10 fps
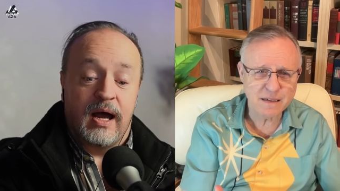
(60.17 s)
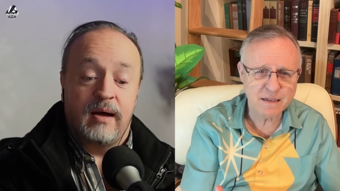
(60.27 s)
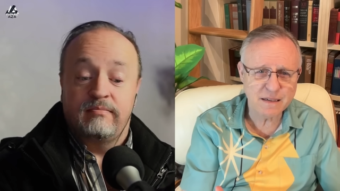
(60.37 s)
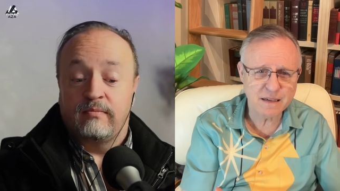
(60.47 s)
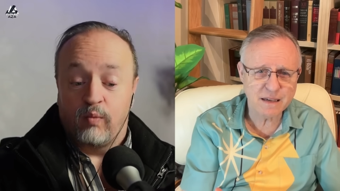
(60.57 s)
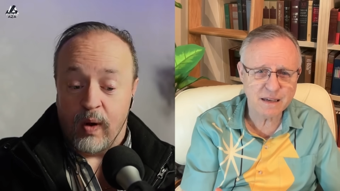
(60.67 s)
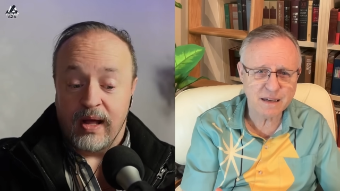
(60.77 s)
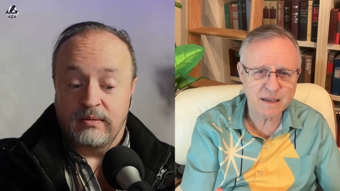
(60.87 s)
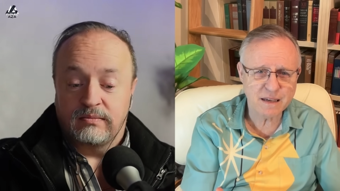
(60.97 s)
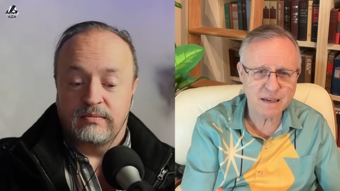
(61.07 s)
Speaker 1: Um.
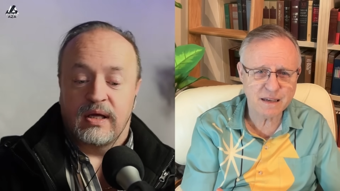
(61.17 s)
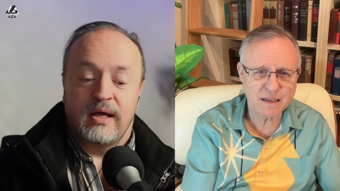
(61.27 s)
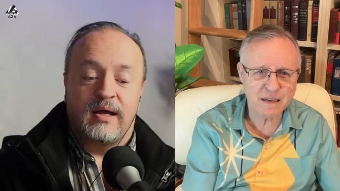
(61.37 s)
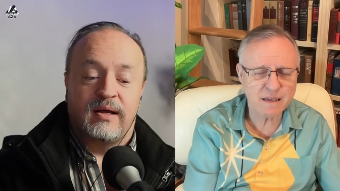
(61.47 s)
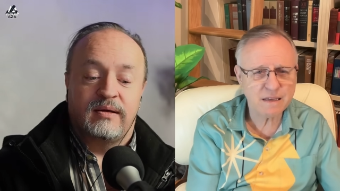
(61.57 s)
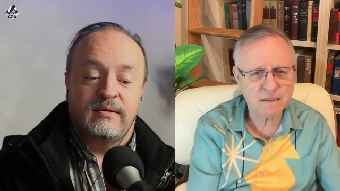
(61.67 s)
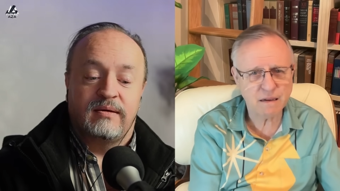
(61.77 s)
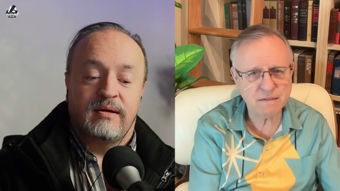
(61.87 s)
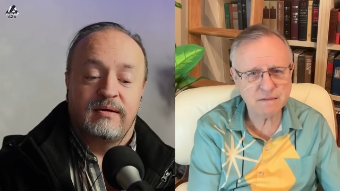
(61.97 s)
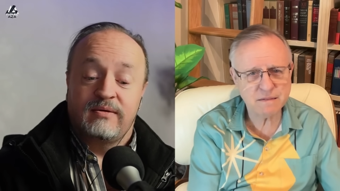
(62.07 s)
Well, uh, no,
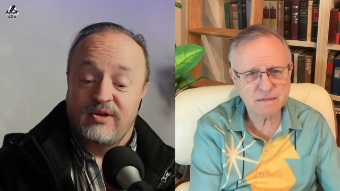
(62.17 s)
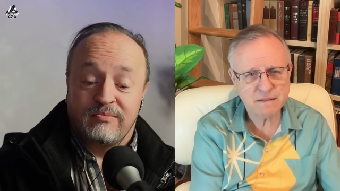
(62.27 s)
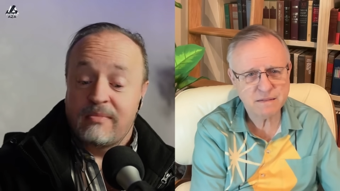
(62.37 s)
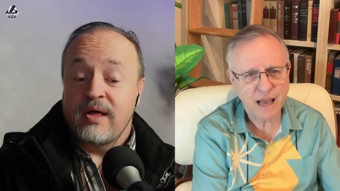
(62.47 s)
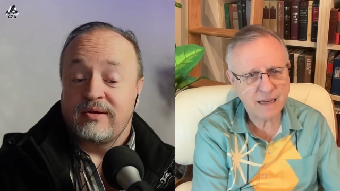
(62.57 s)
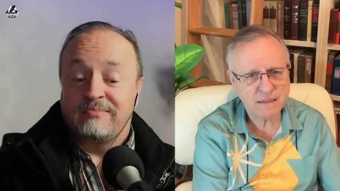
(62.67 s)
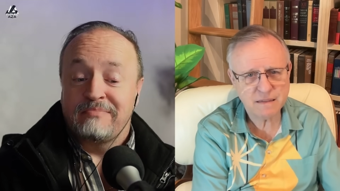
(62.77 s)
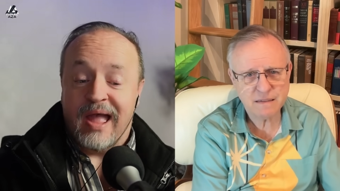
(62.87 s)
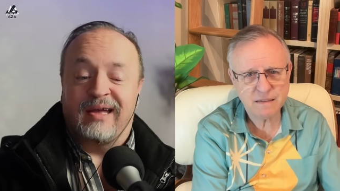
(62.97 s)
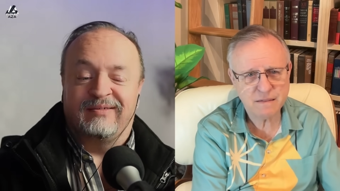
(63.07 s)
your no. mother
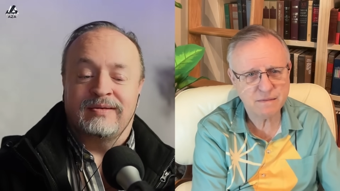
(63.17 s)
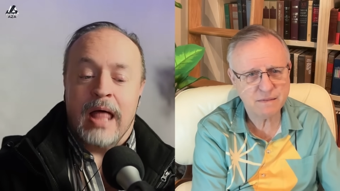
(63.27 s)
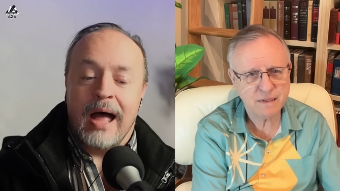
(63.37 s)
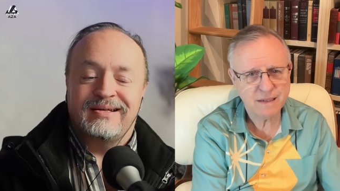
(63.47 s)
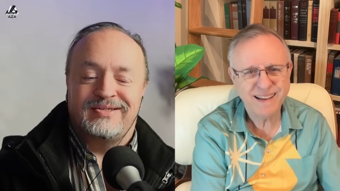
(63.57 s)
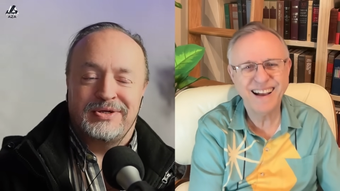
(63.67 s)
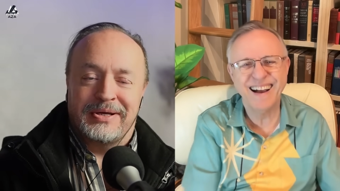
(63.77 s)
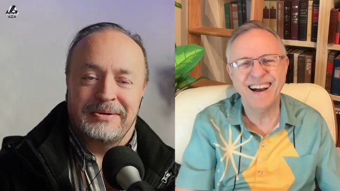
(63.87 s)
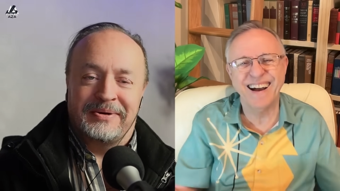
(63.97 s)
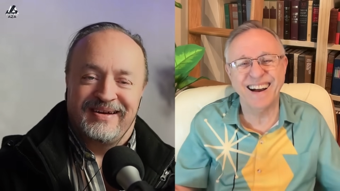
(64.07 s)
may have lied to
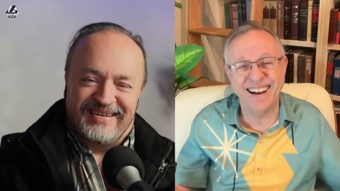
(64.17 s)
you,